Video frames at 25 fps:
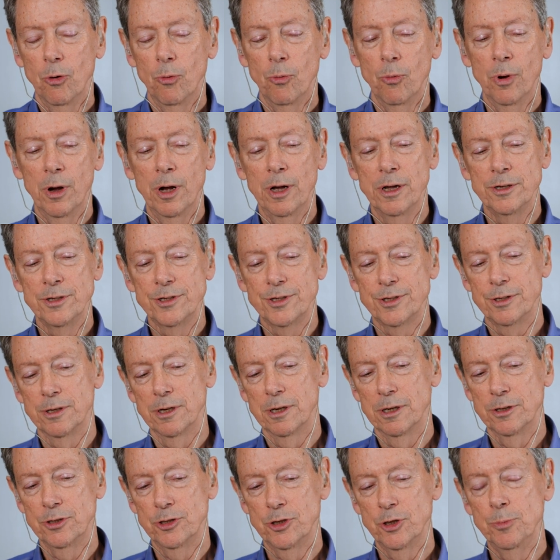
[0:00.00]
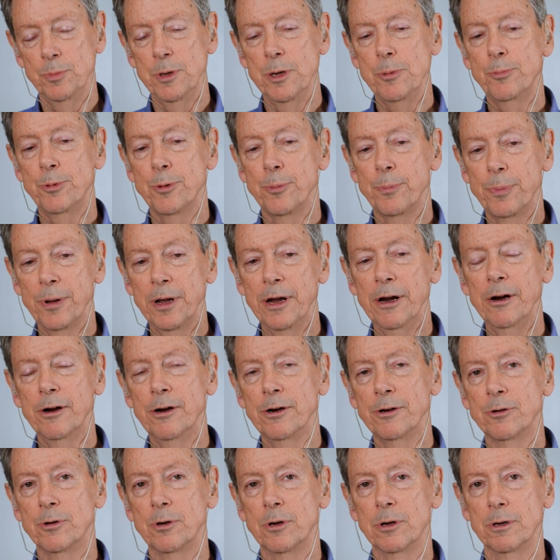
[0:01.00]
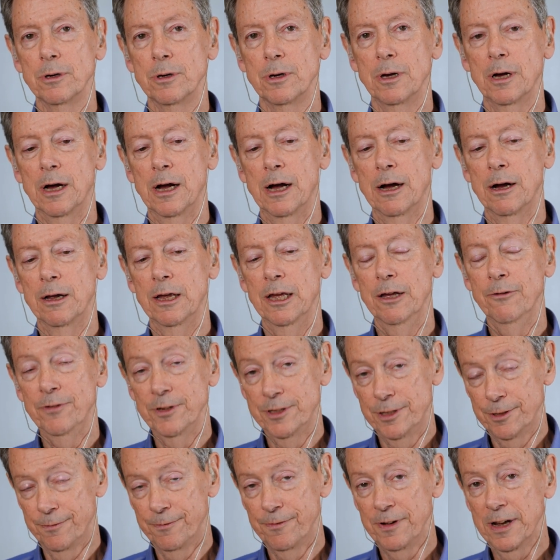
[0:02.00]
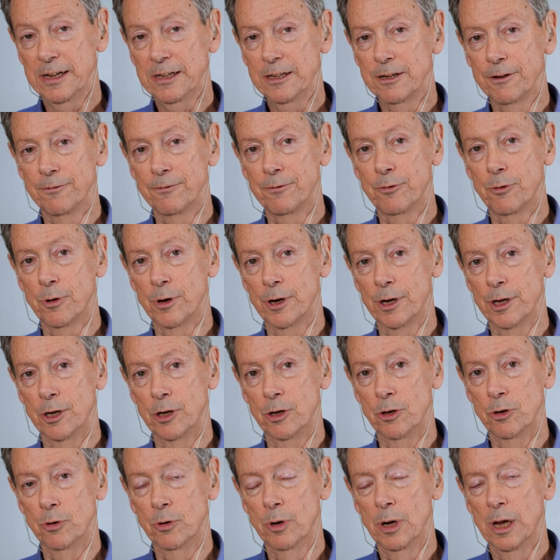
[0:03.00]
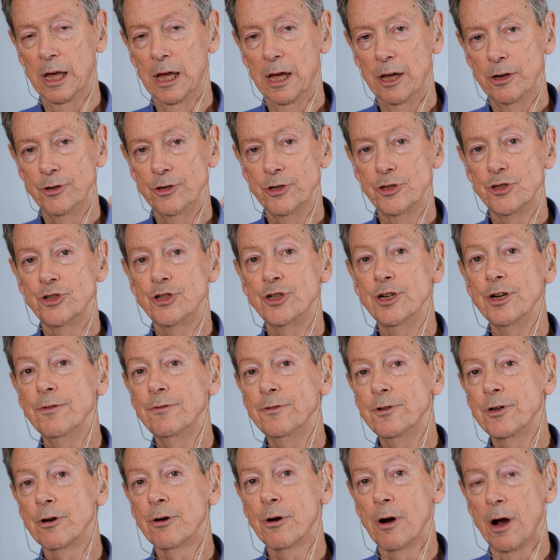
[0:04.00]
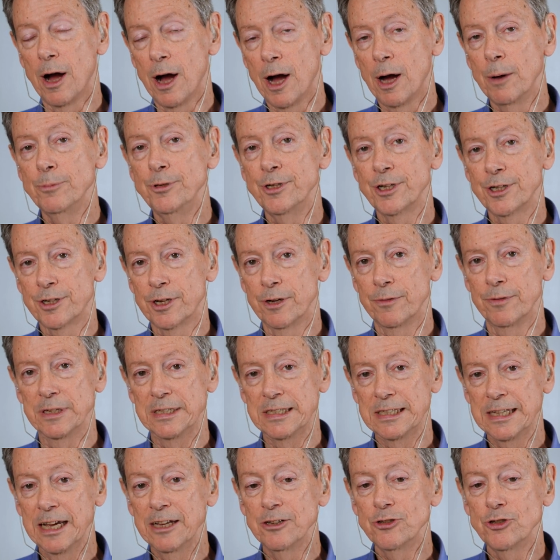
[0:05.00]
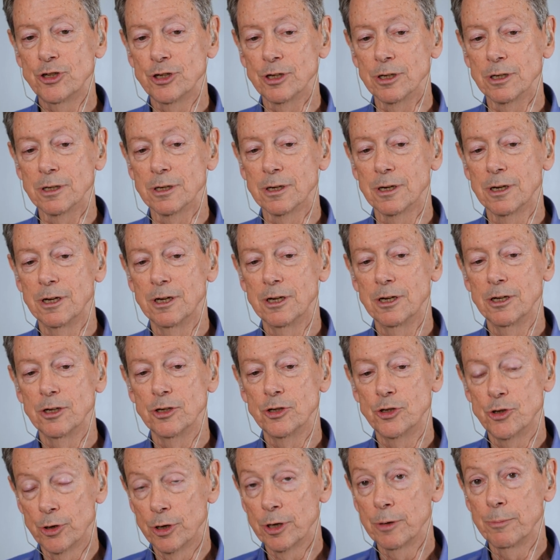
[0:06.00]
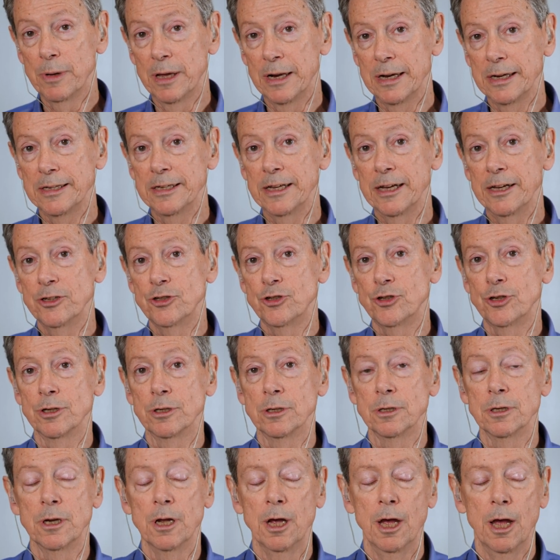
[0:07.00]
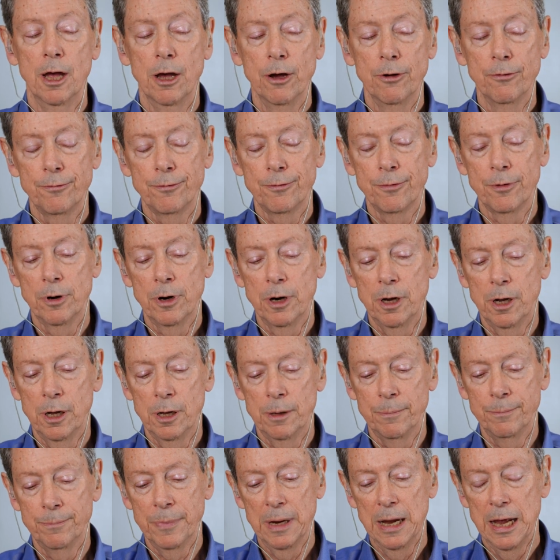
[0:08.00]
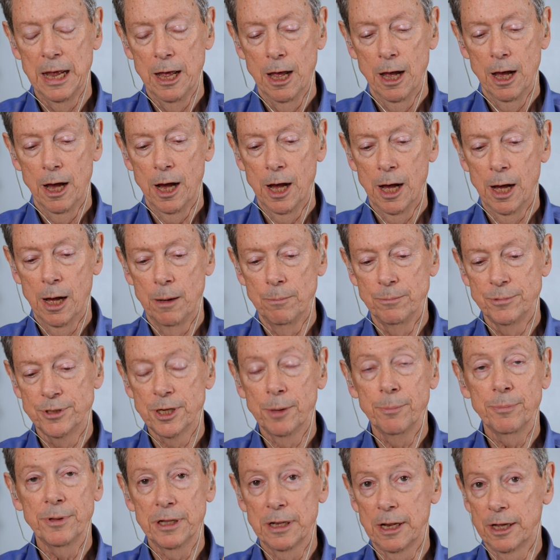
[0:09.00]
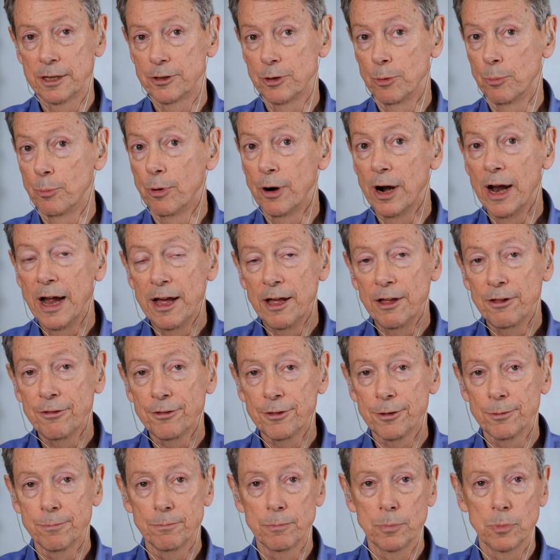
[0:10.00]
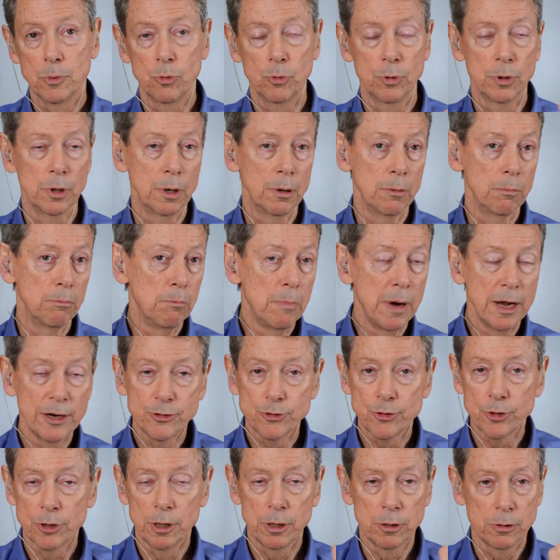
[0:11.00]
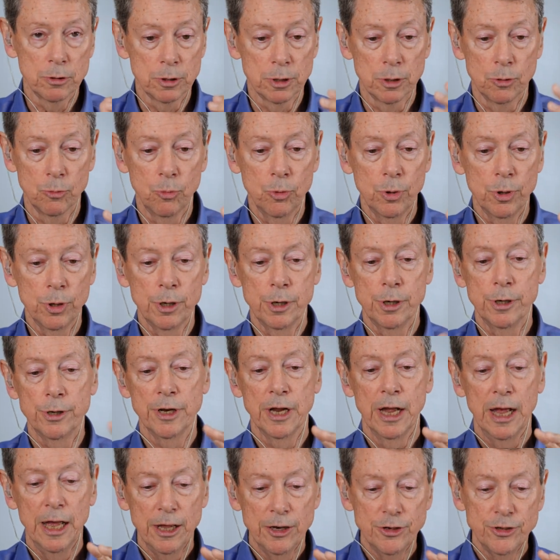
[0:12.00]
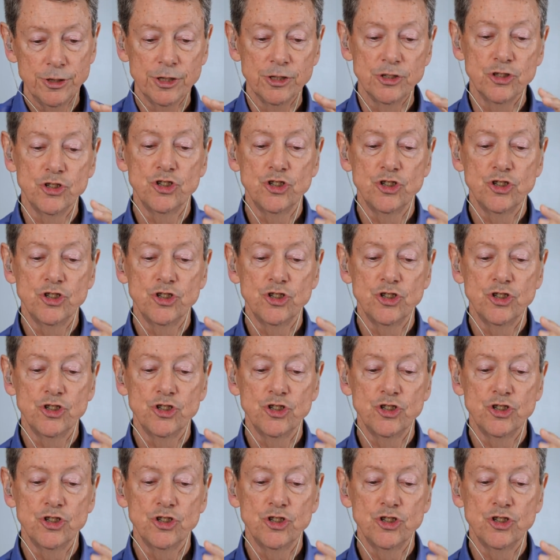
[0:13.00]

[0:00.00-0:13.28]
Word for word: was to be prepared, uh, if it's effective for you, to shift your object of attention during meditation from um, something like the breath or a mantra or a word to